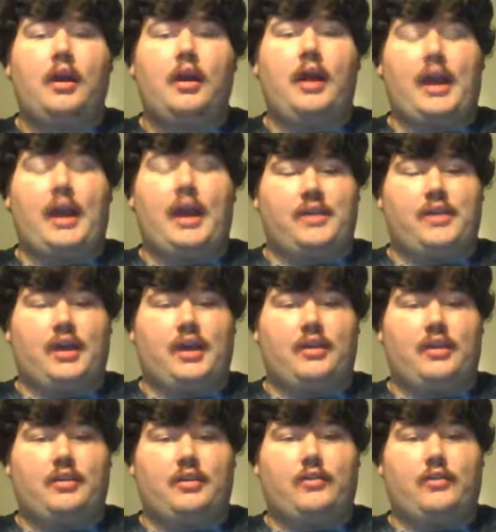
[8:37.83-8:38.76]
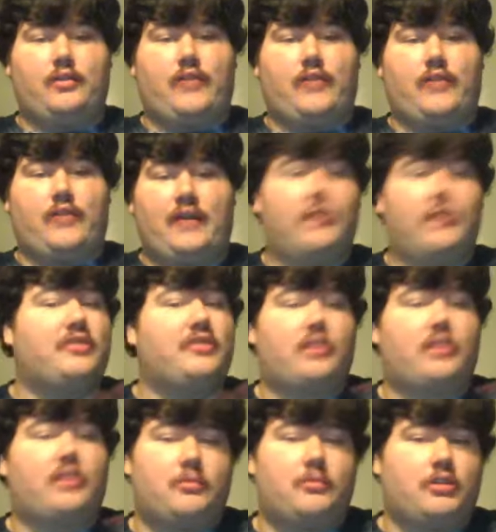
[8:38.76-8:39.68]
And then you'll have all this
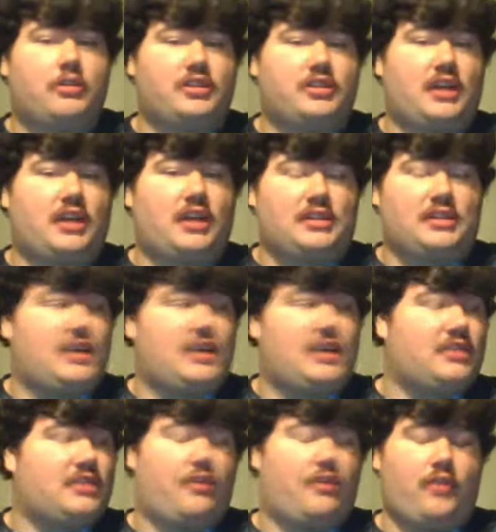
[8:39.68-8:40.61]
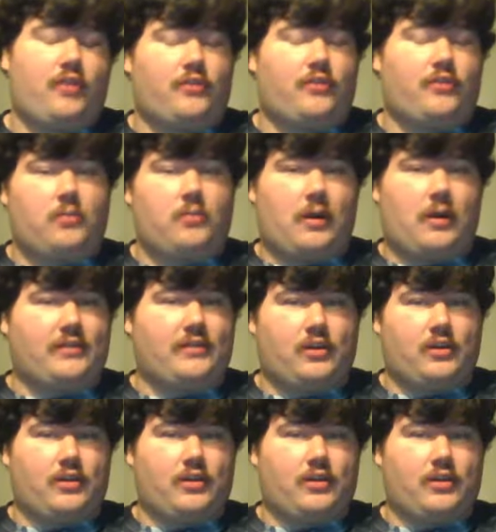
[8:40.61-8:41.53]
other merchandise. Yes, a few of them will probably have to
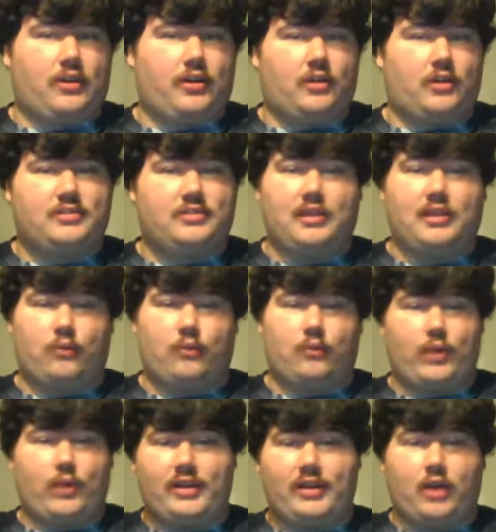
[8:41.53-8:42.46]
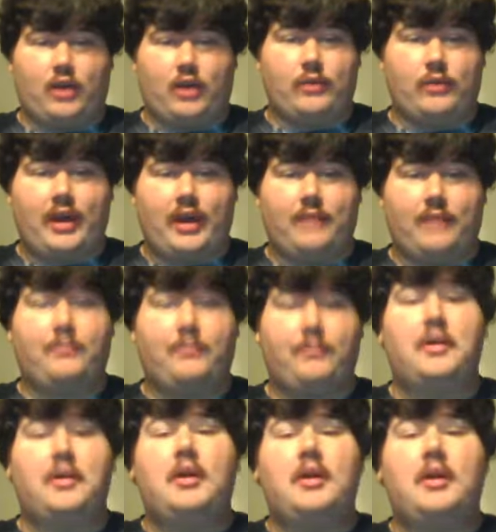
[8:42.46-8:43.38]
go in a yard sale, redonate,
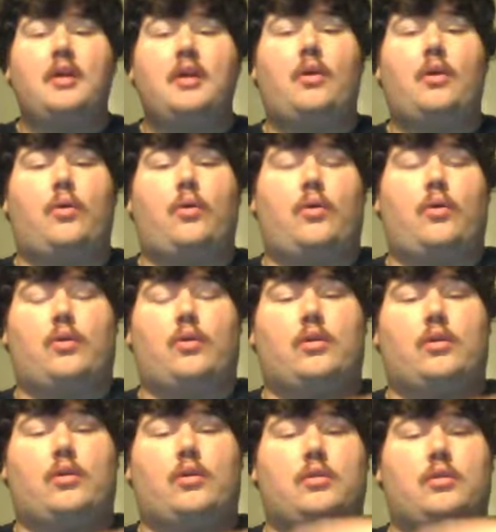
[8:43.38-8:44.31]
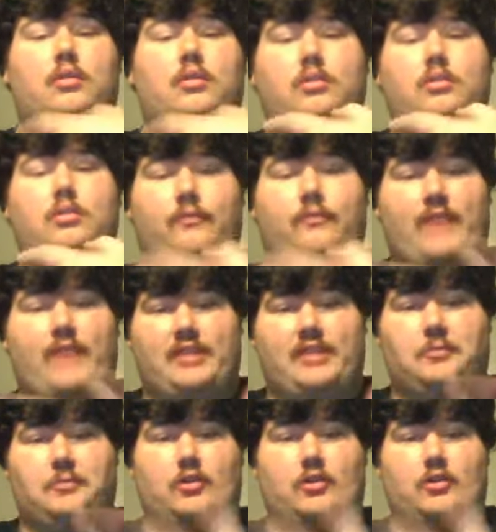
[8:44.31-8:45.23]
or
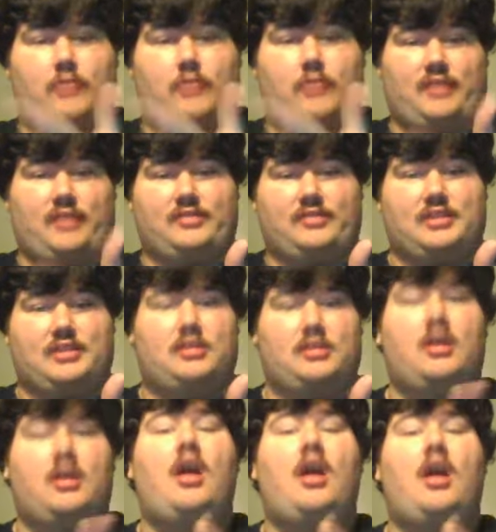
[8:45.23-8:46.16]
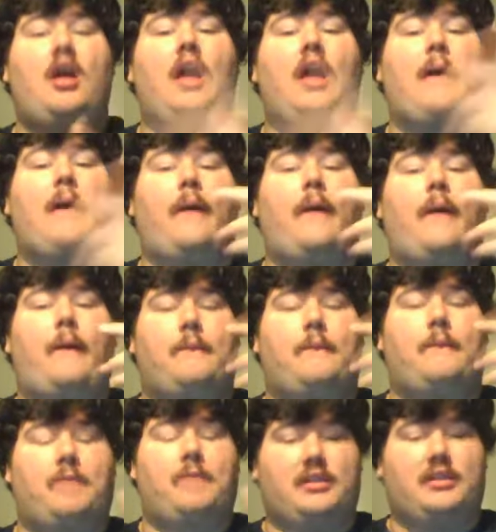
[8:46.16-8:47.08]
Facebook, Craigslist.
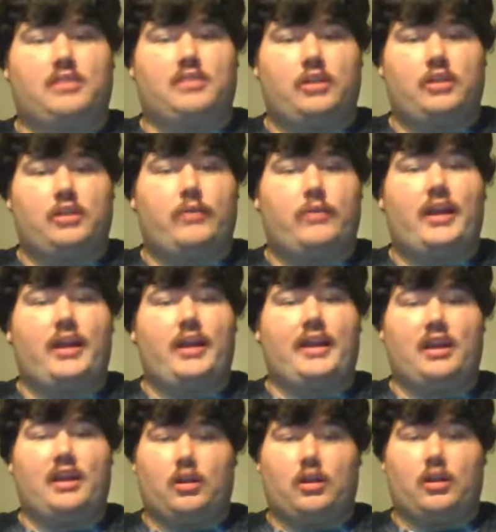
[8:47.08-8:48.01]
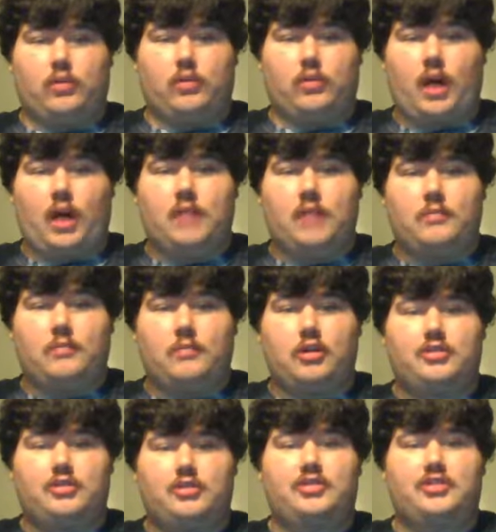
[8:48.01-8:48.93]
But it's a good way to get a lot of
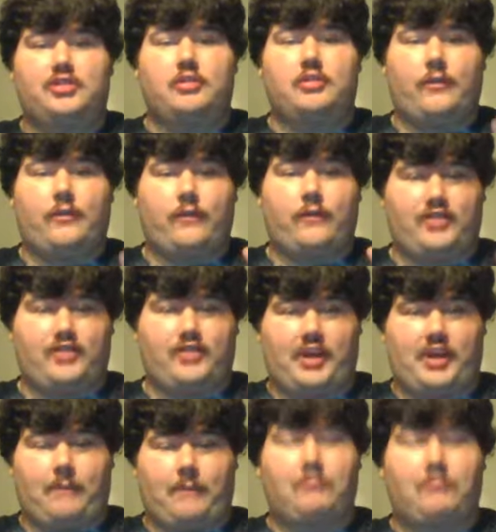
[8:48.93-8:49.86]
merch for cheap.